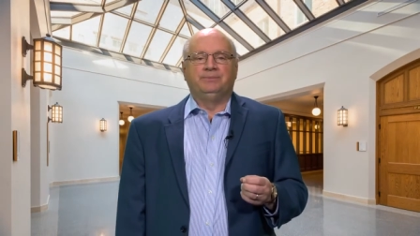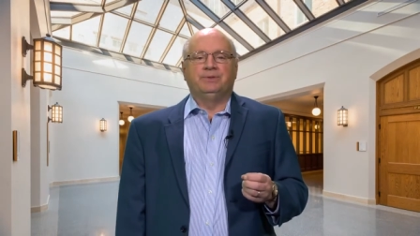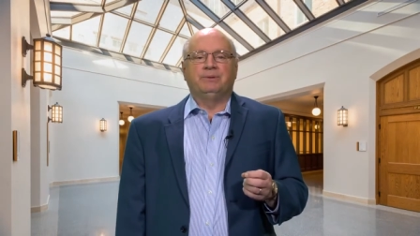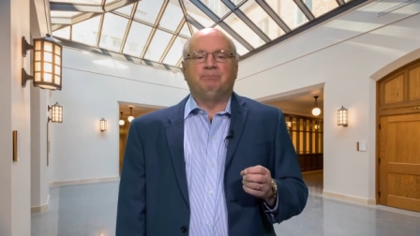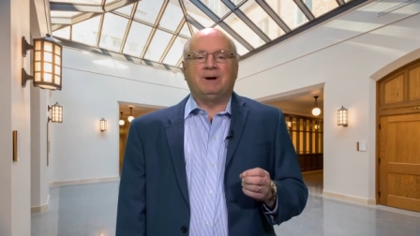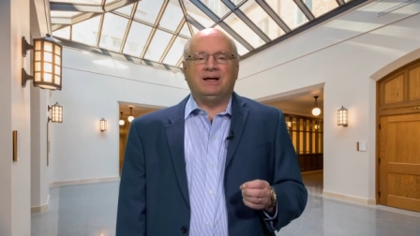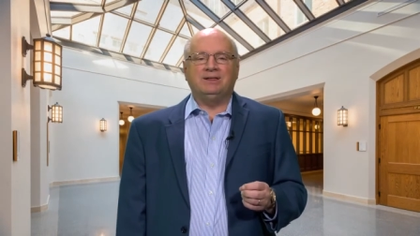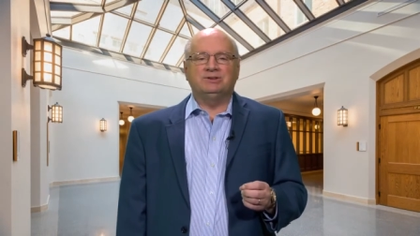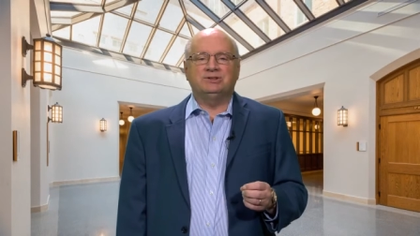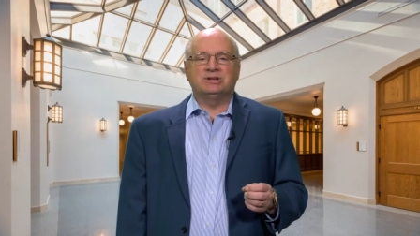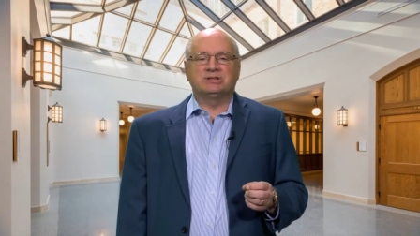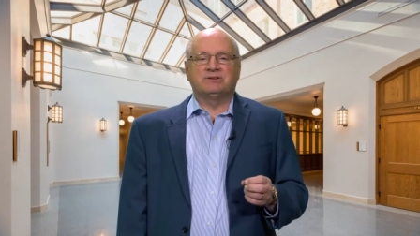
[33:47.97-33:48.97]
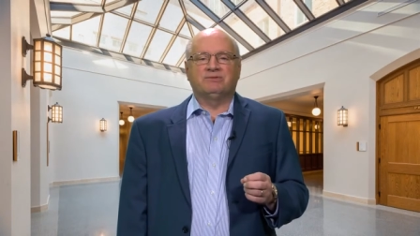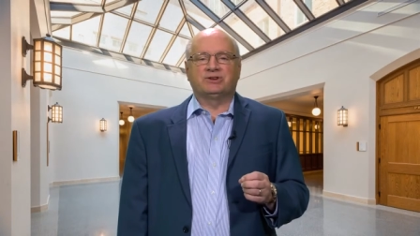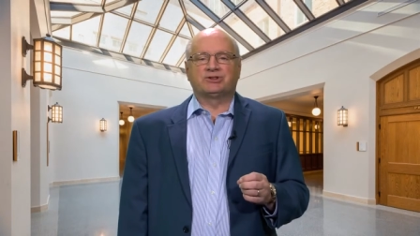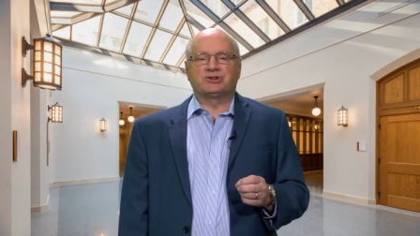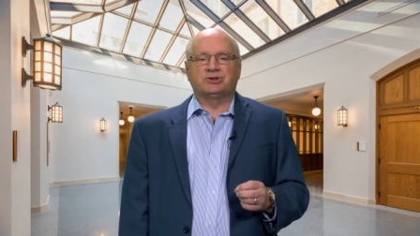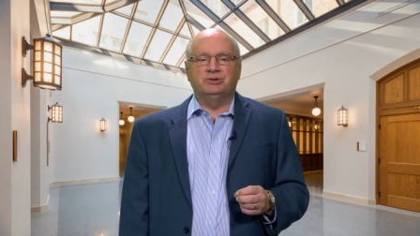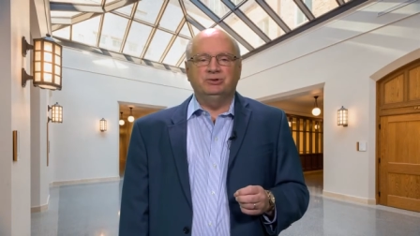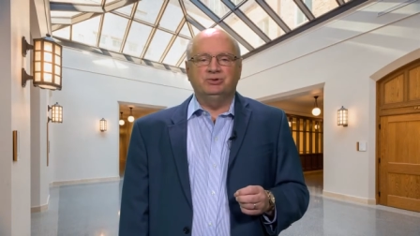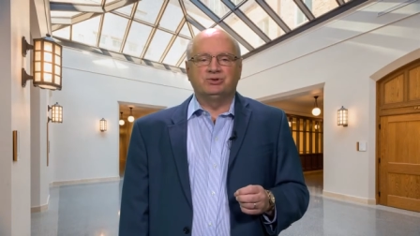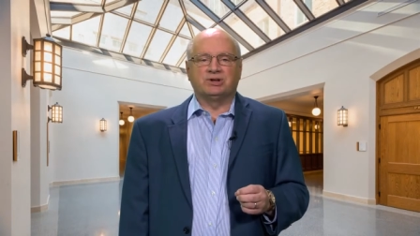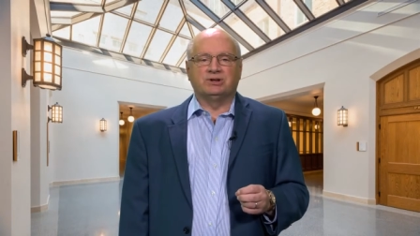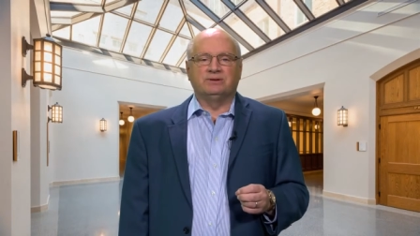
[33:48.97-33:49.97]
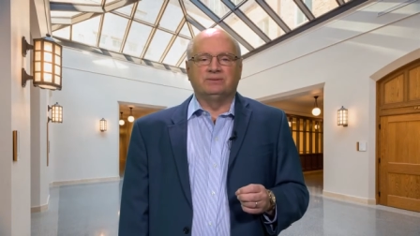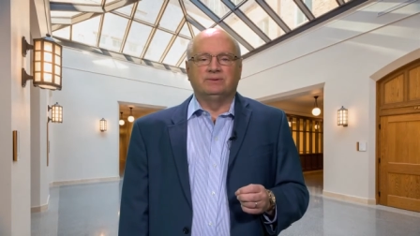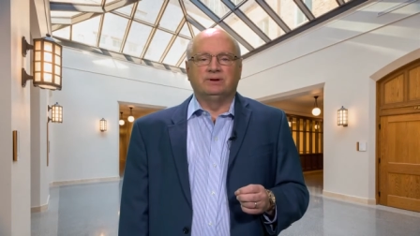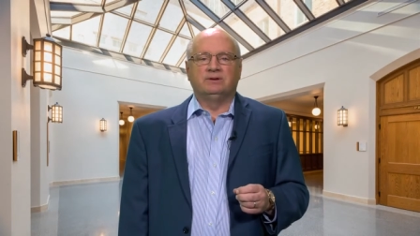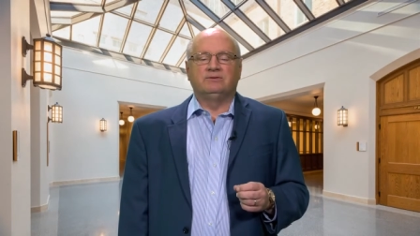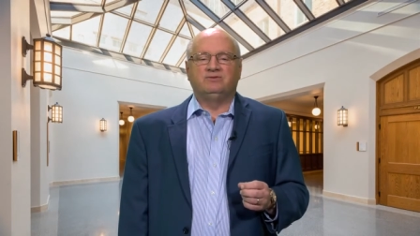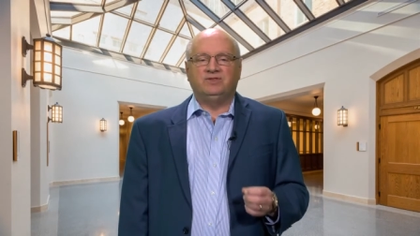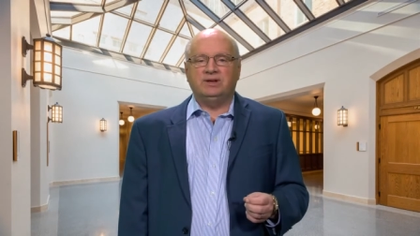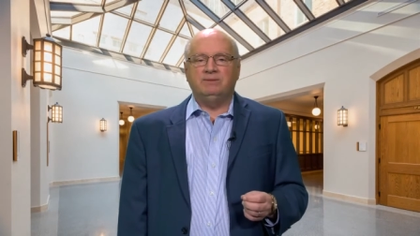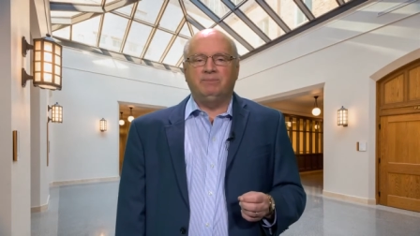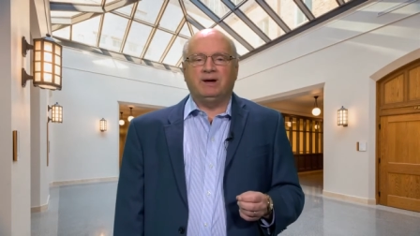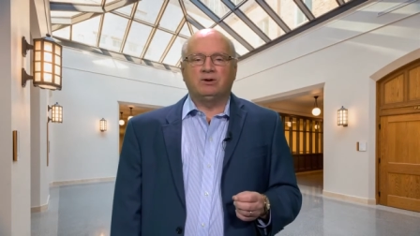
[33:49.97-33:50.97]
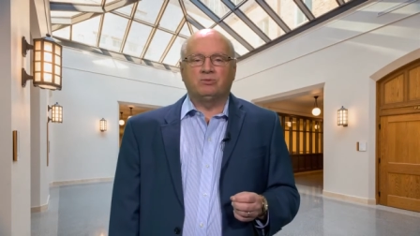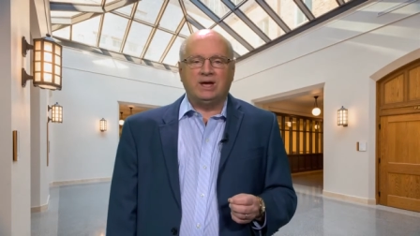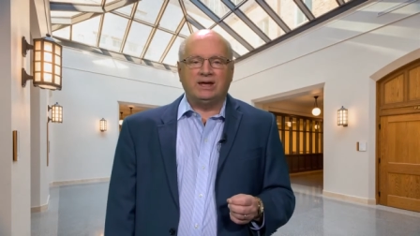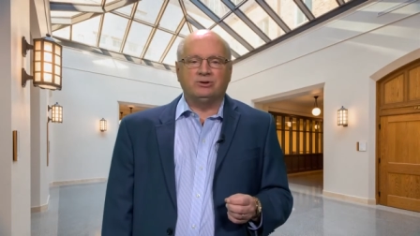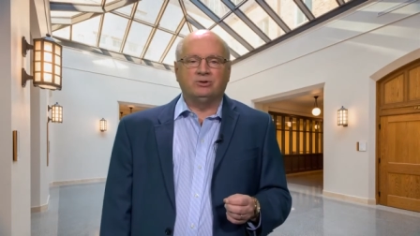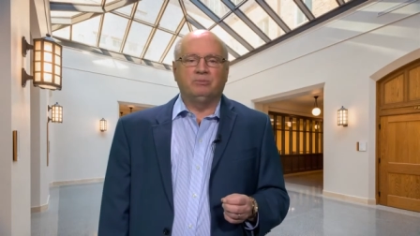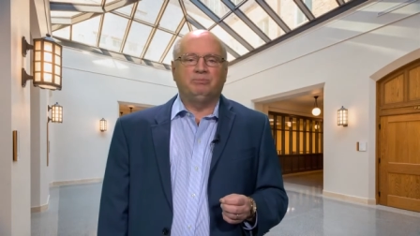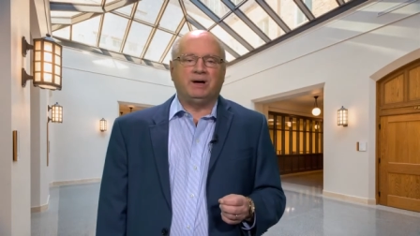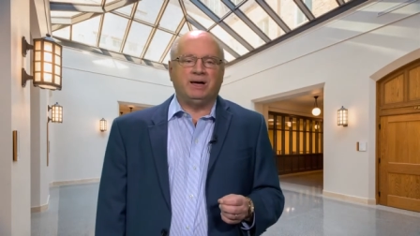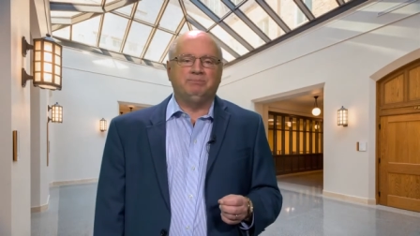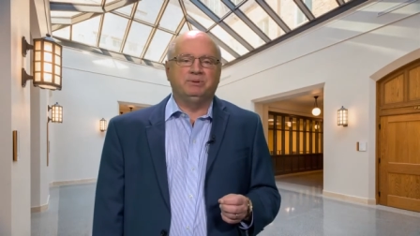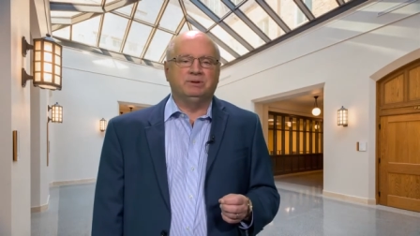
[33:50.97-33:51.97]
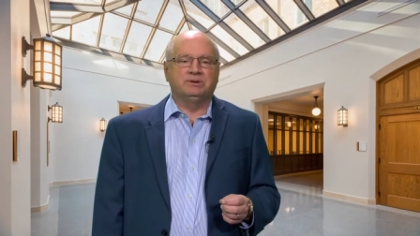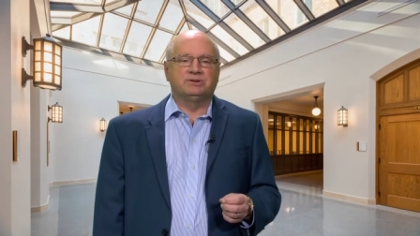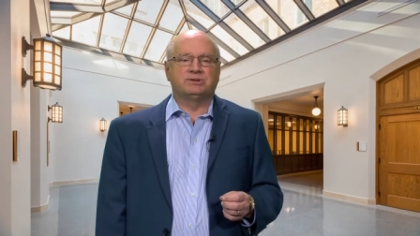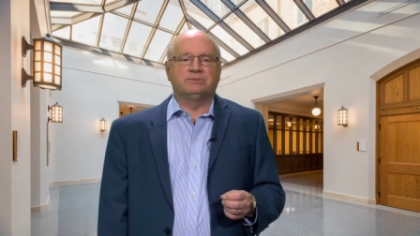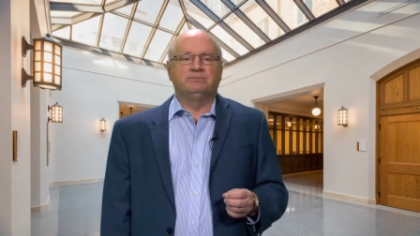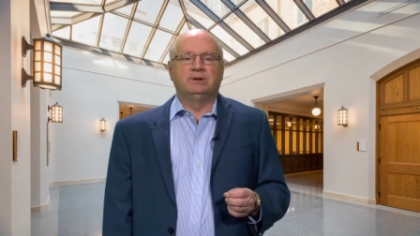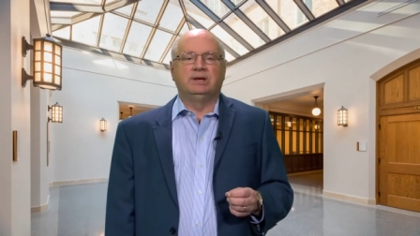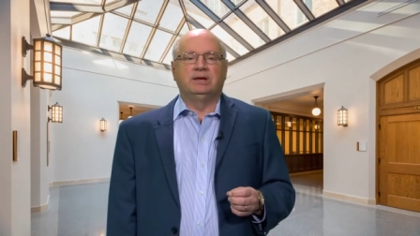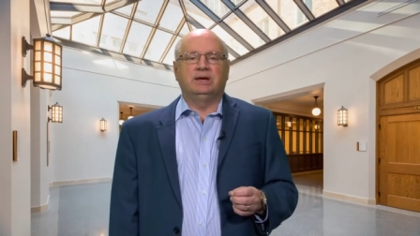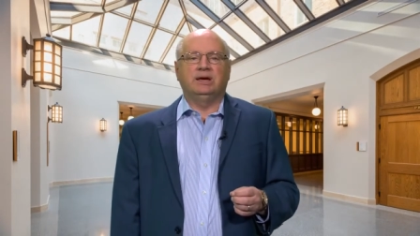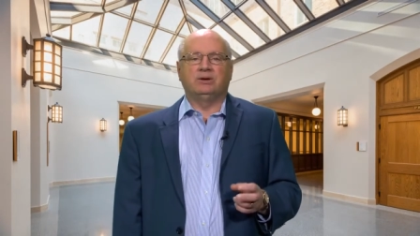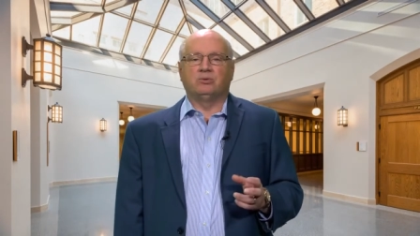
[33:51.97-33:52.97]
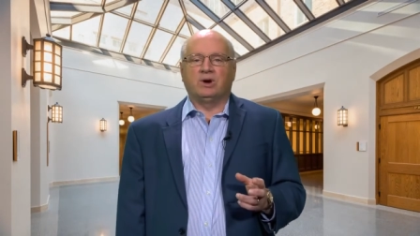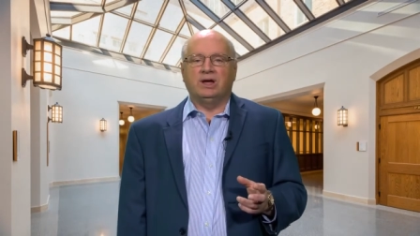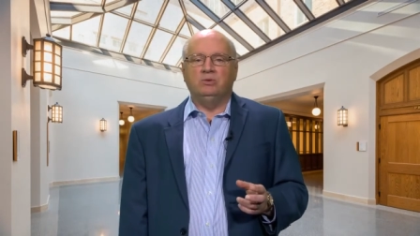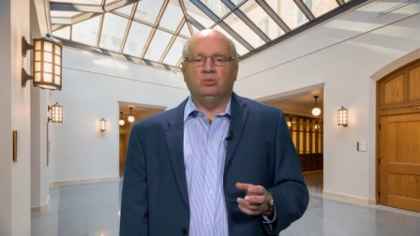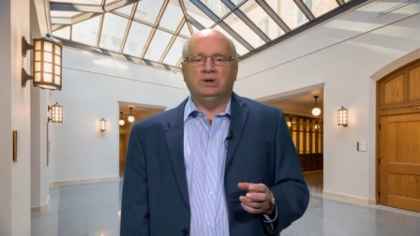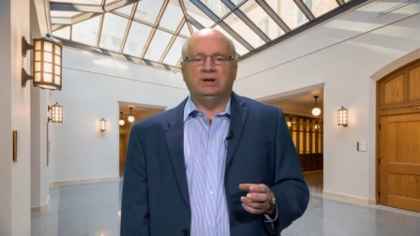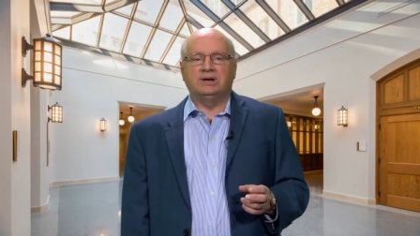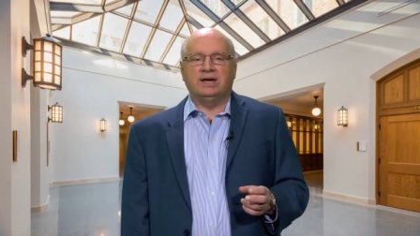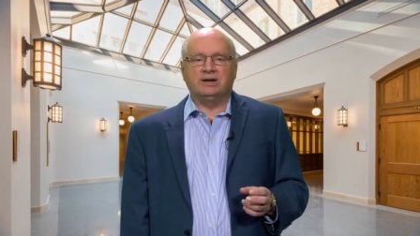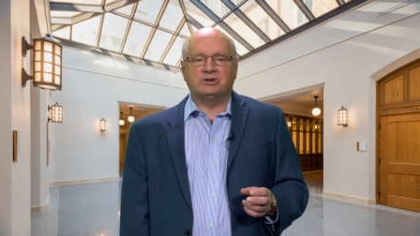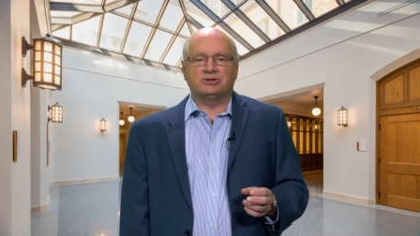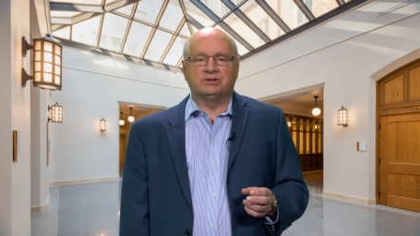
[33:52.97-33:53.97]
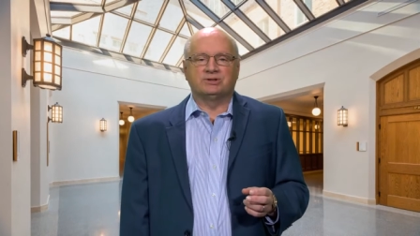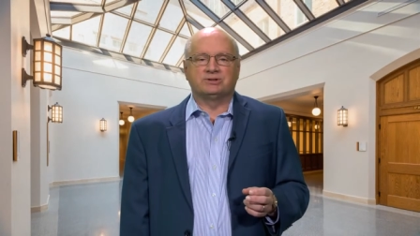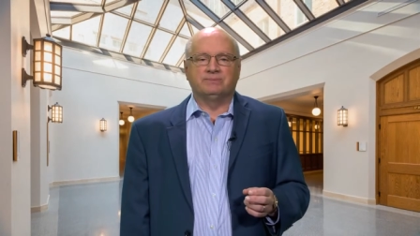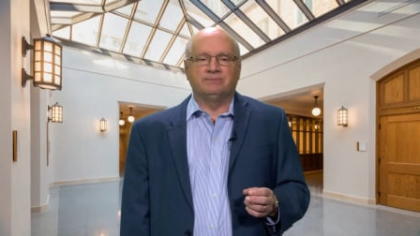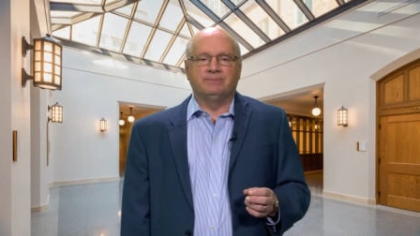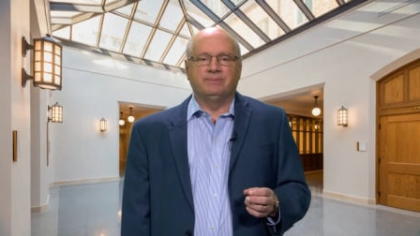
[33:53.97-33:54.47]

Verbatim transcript: The politics of exclusion, fed by radical populism and right-wing nationalism,